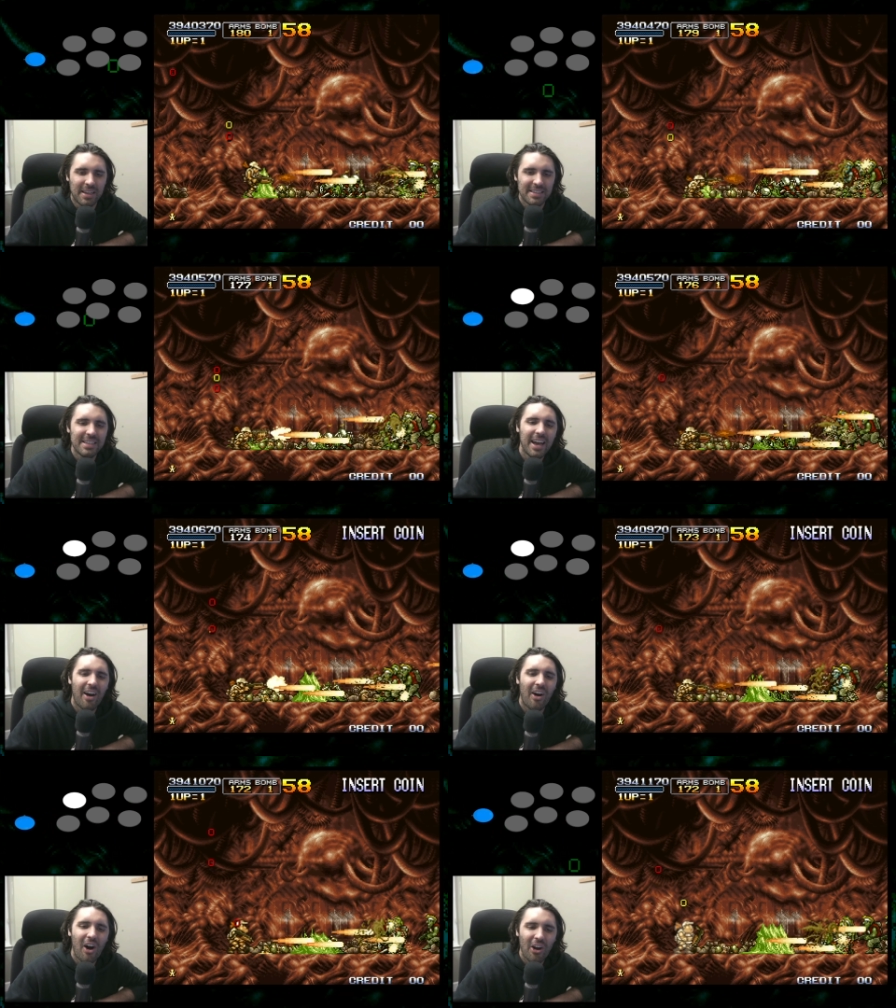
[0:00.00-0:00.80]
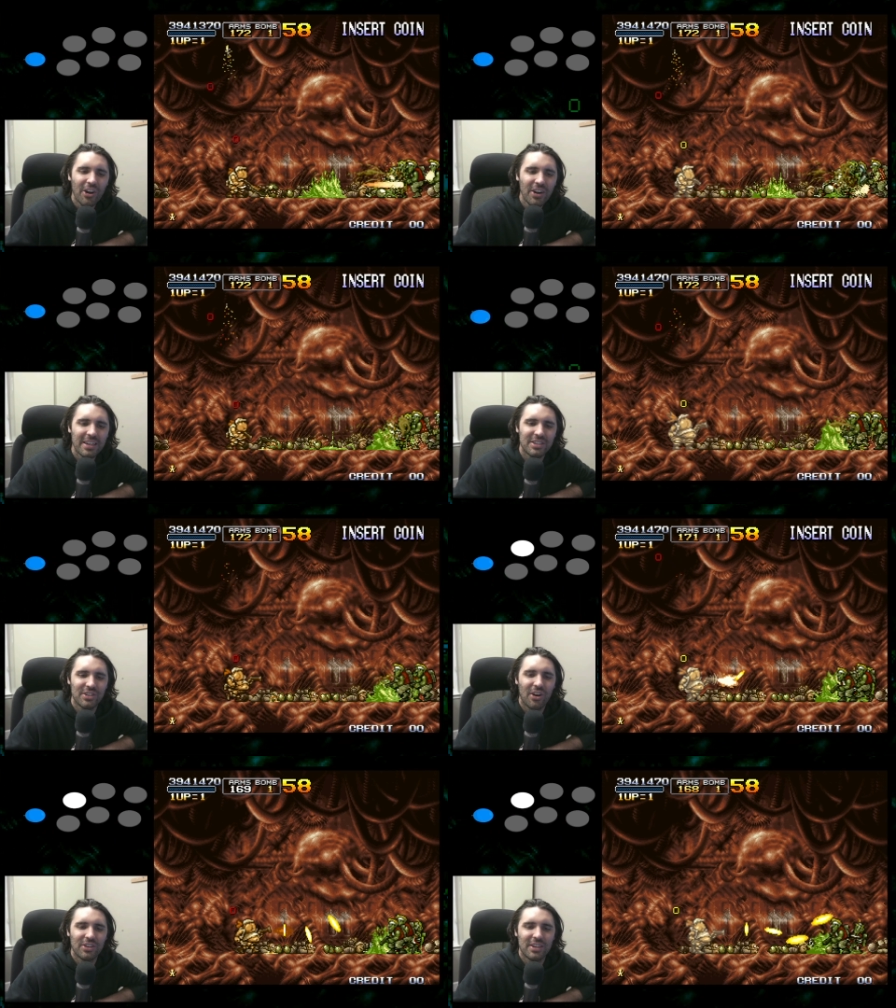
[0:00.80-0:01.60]
It's not hard. It's
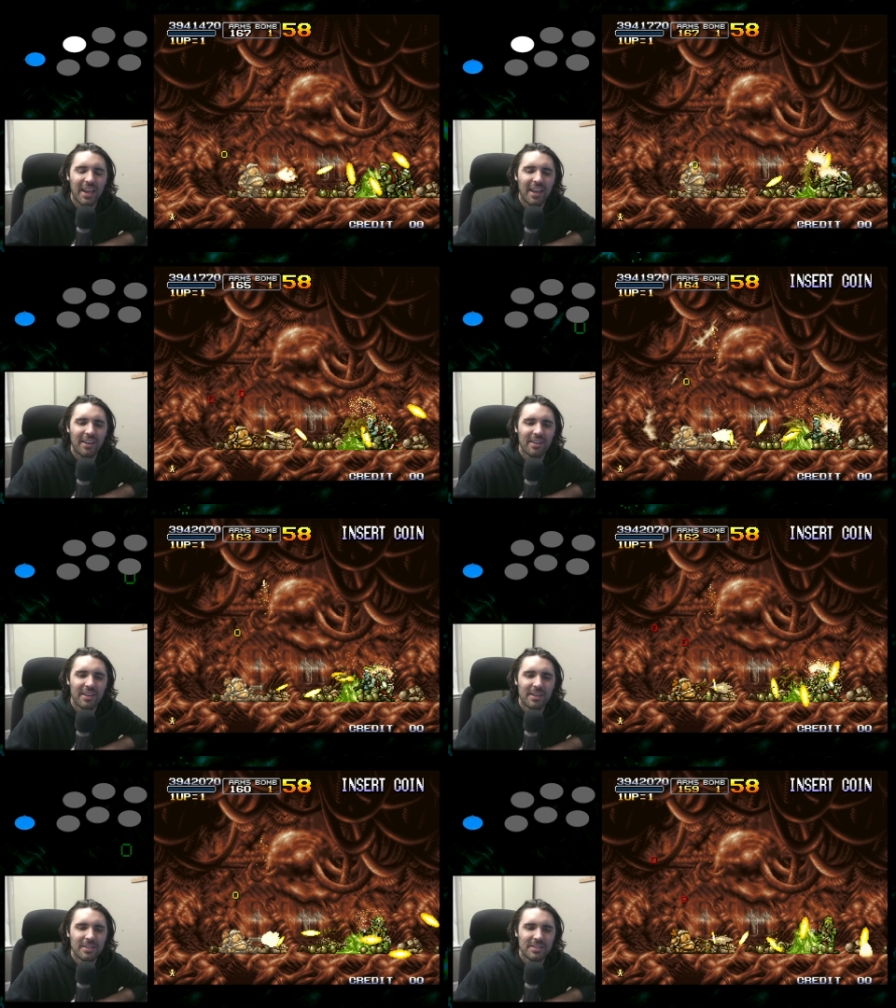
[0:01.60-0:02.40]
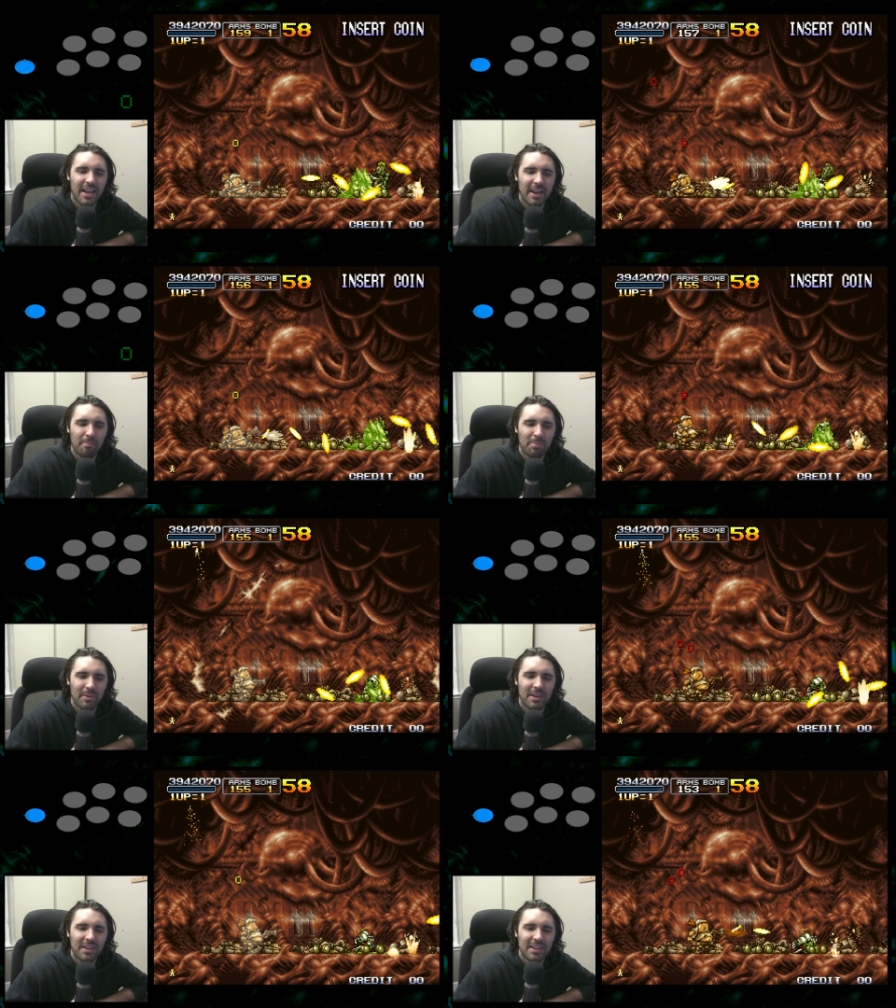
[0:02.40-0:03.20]
just hard to get set up
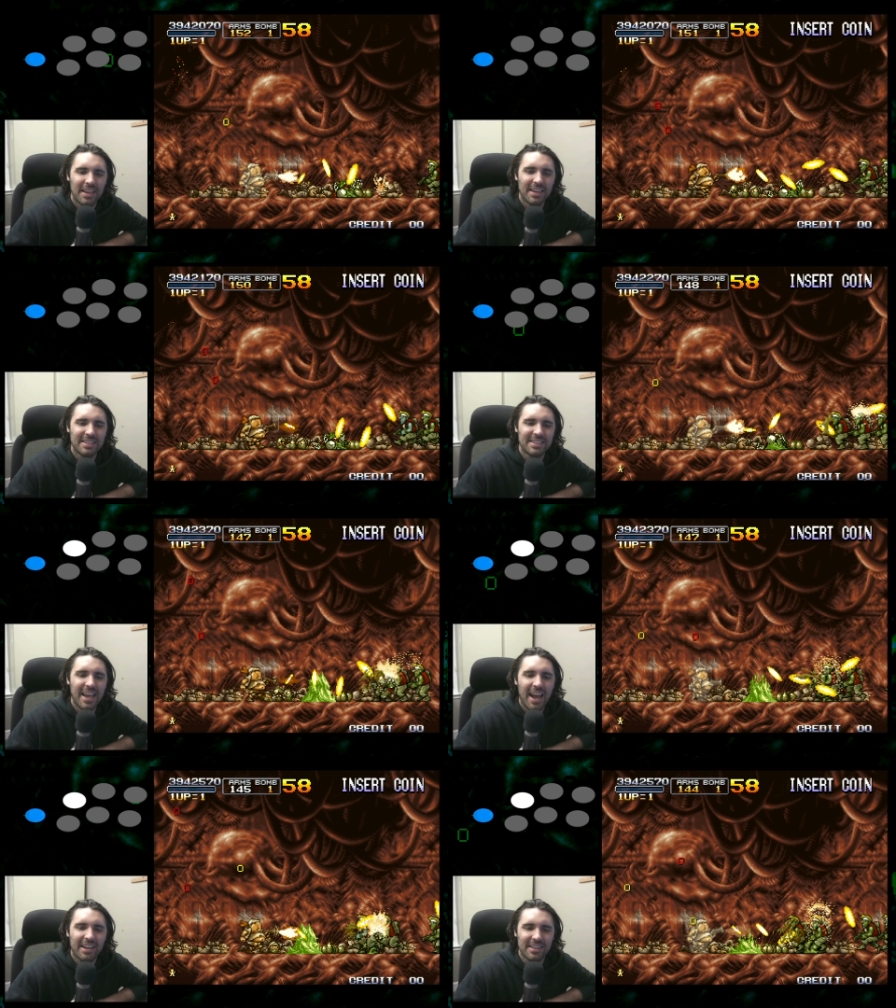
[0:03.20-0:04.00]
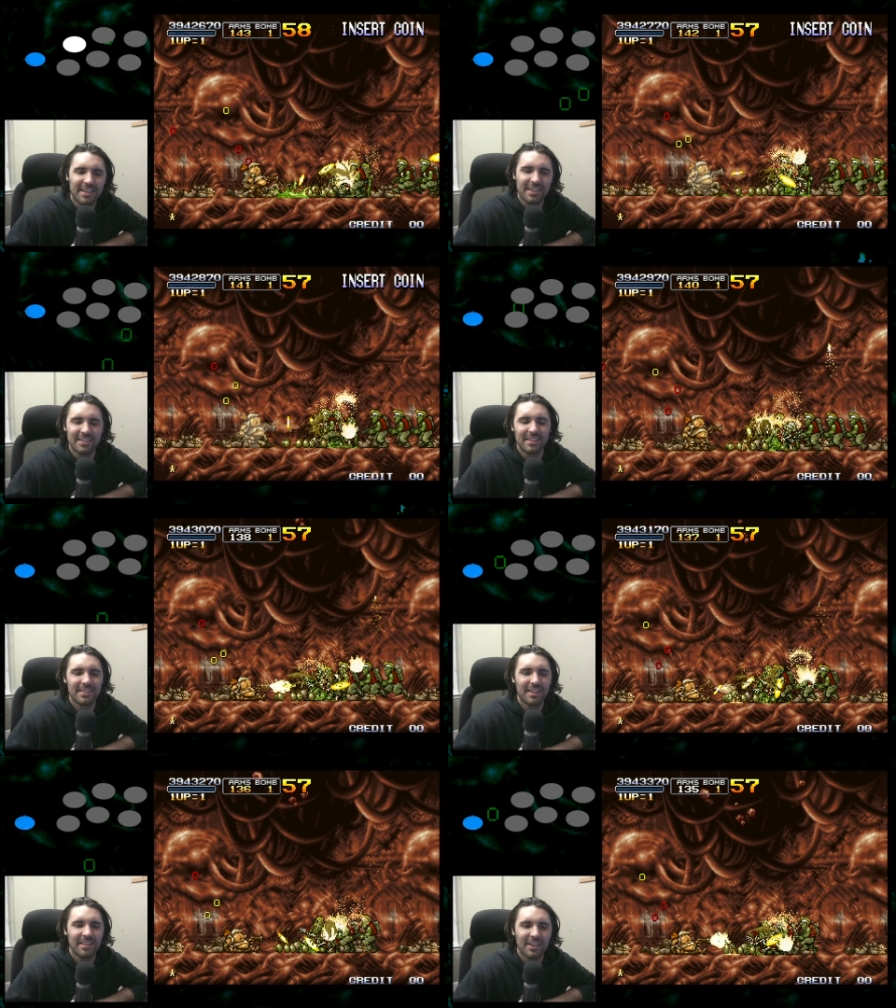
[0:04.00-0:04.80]
exactly because
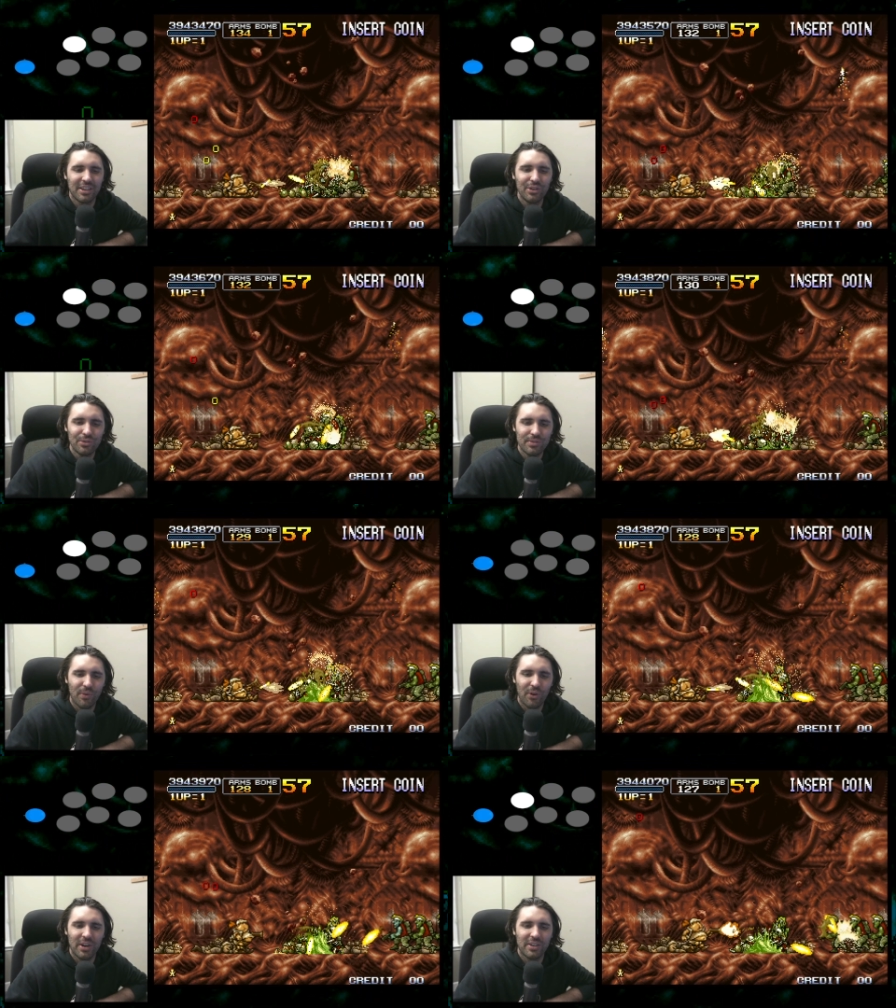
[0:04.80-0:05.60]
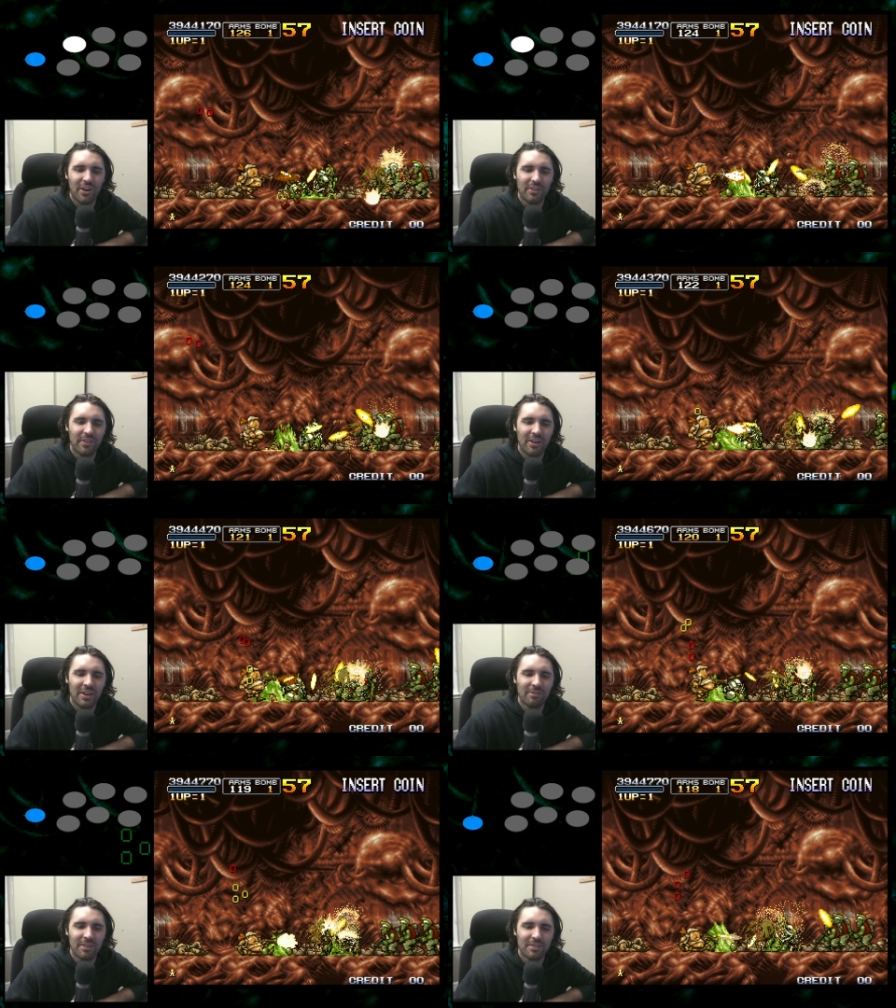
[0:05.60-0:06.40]
the cues for it aren't
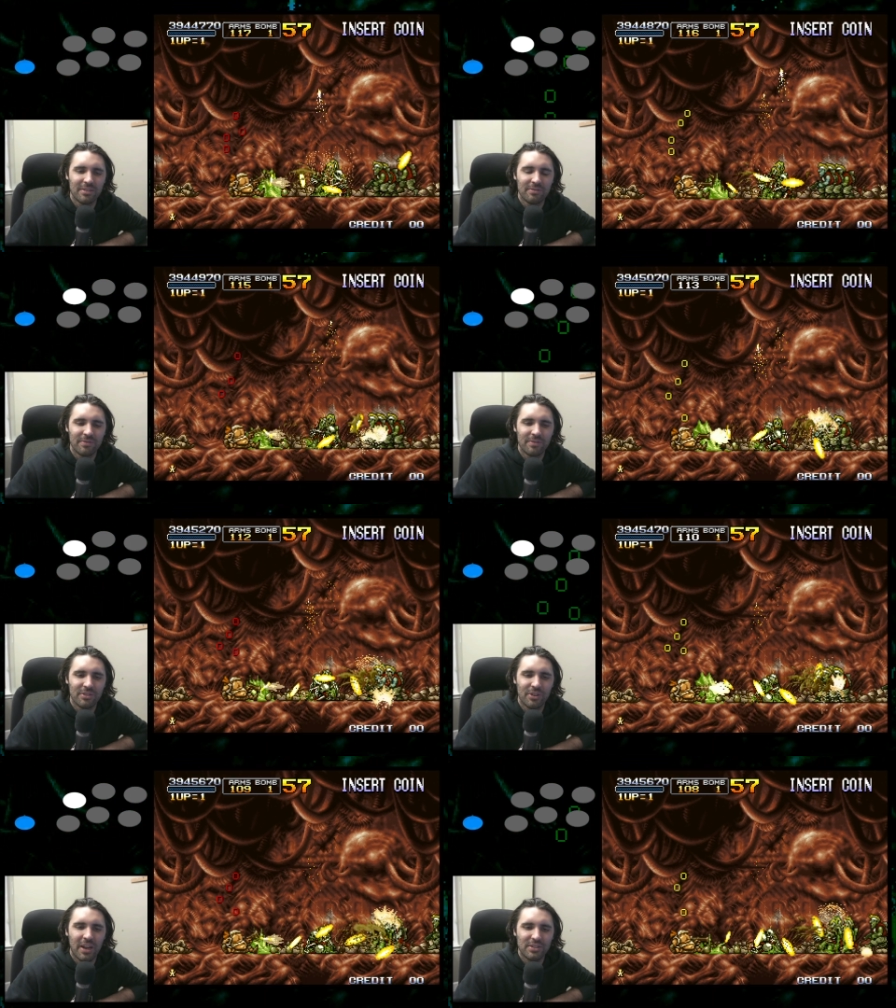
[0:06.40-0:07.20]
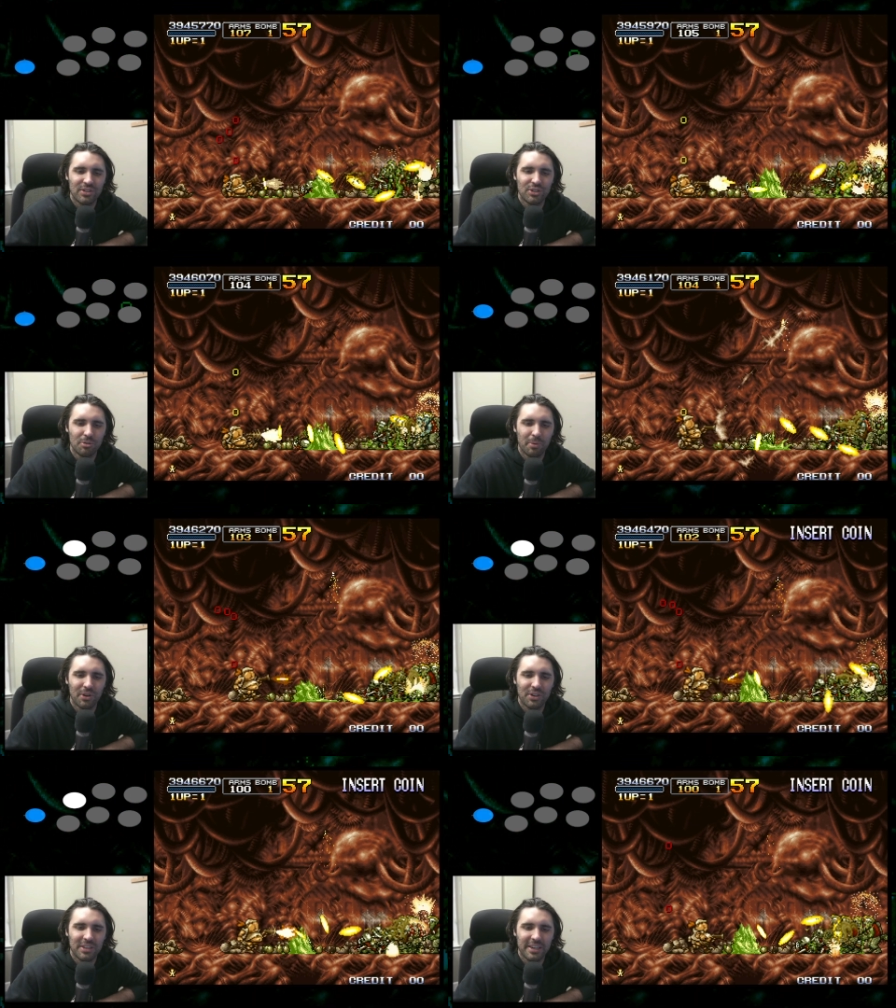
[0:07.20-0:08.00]
very they're not
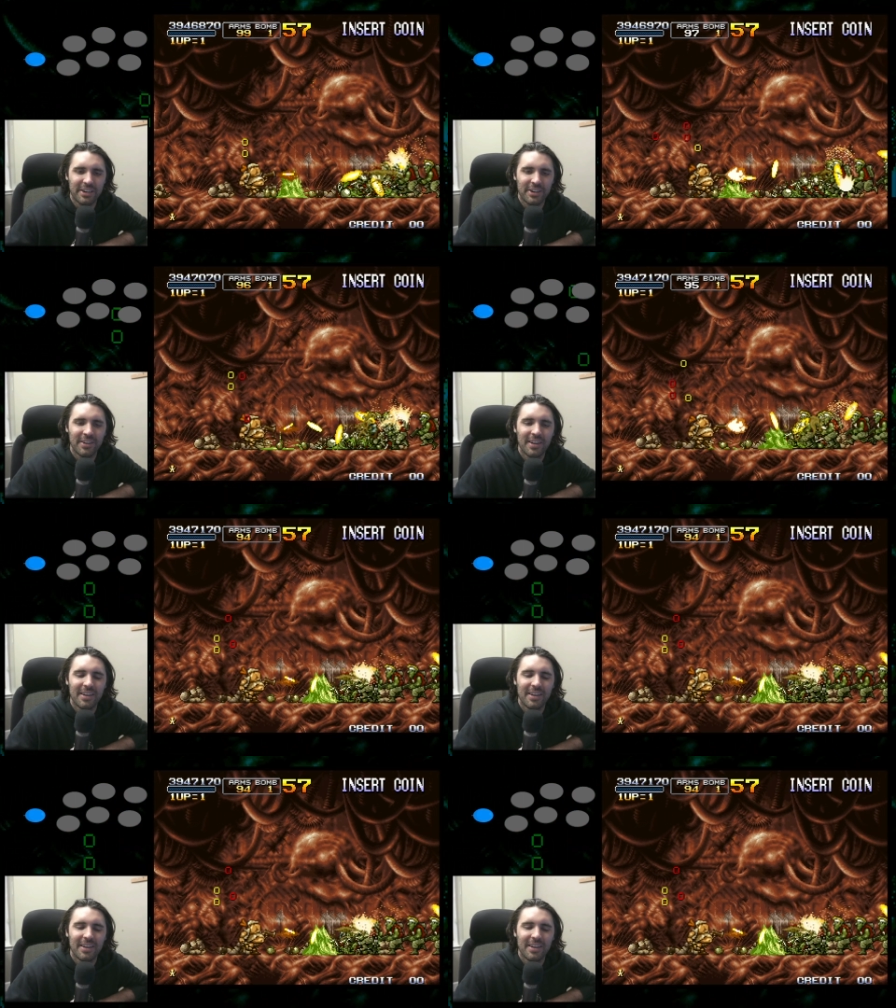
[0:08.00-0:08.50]
super clear